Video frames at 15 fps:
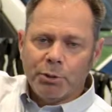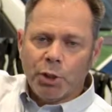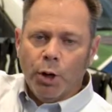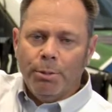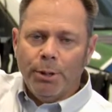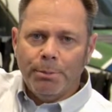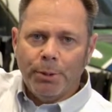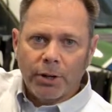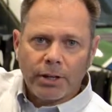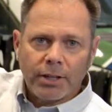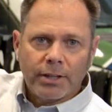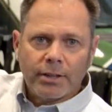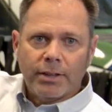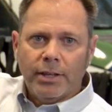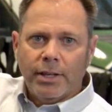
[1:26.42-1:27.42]
Toby
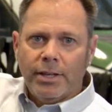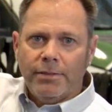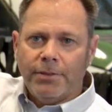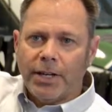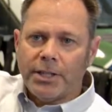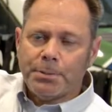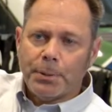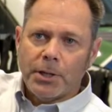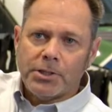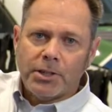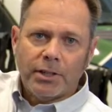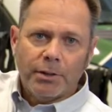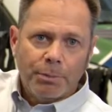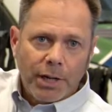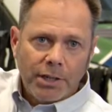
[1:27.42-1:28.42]
Burke, the Vice
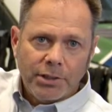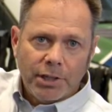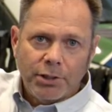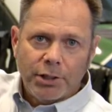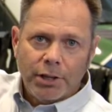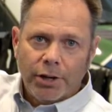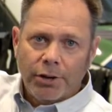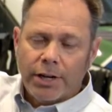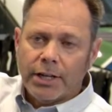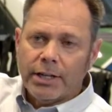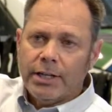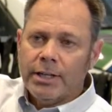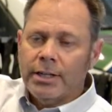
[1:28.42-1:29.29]
President of BASE Engineering.